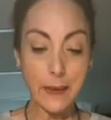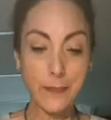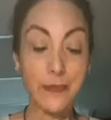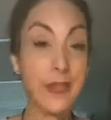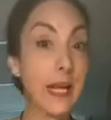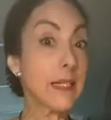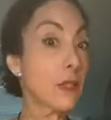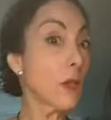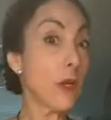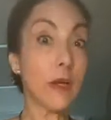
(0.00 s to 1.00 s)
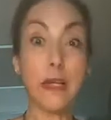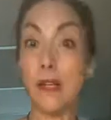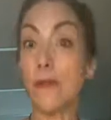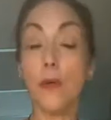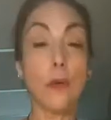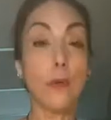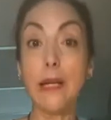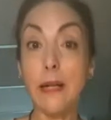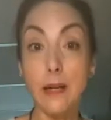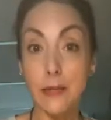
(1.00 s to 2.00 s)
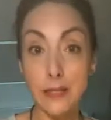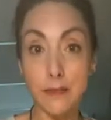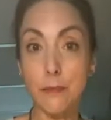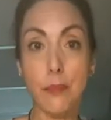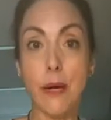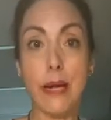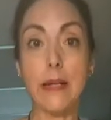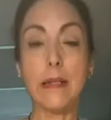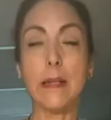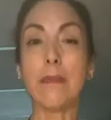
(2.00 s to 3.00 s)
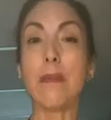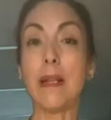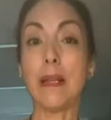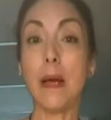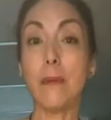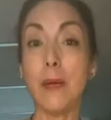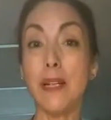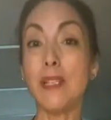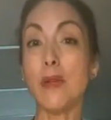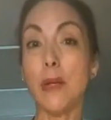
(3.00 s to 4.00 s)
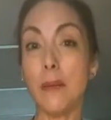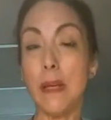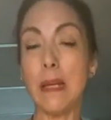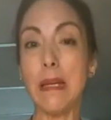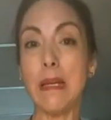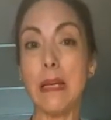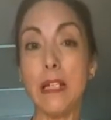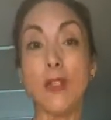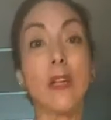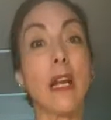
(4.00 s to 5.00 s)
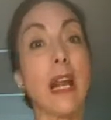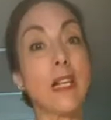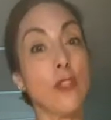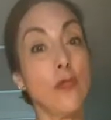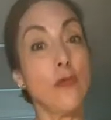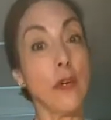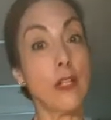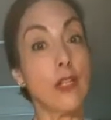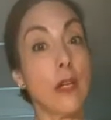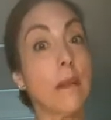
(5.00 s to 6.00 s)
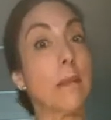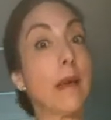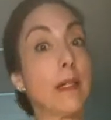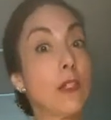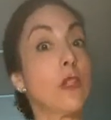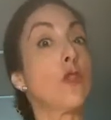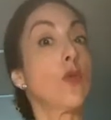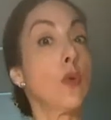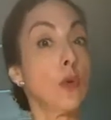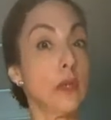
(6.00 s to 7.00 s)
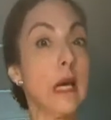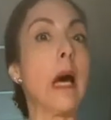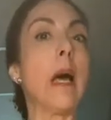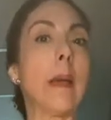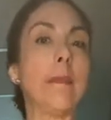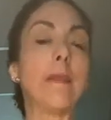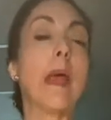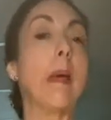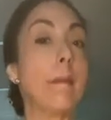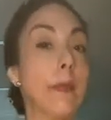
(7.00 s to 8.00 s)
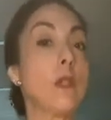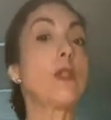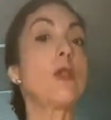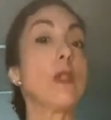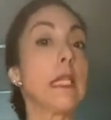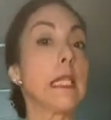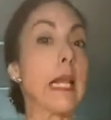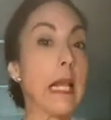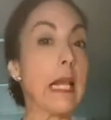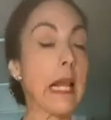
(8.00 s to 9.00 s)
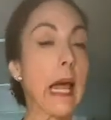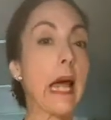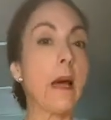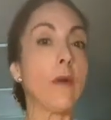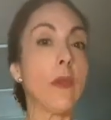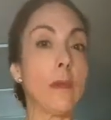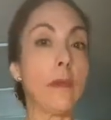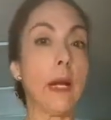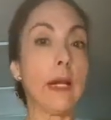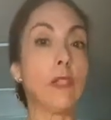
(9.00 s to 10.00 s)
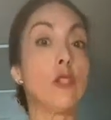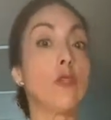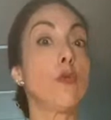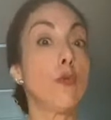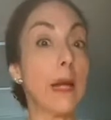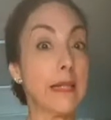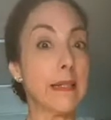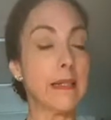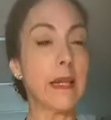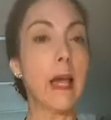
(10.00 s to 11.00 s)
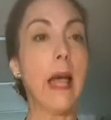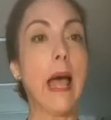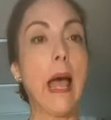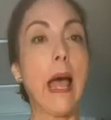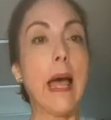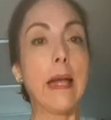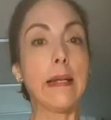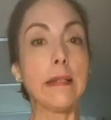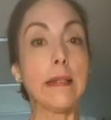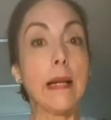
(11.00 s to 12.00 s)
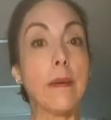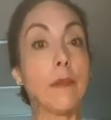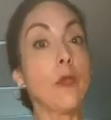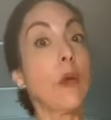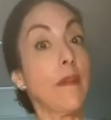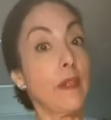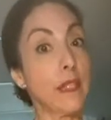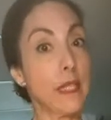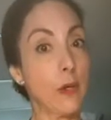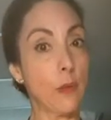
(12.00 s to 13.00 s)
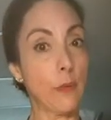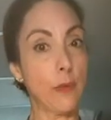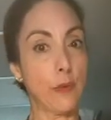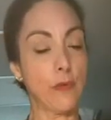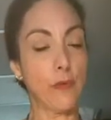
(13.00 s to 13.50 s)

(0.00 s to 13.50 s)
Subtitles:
that's going to give you a really nice bread, but that bread is going to last you fresher much shorter time because you didn't allow the bread to rest and to have the second proof.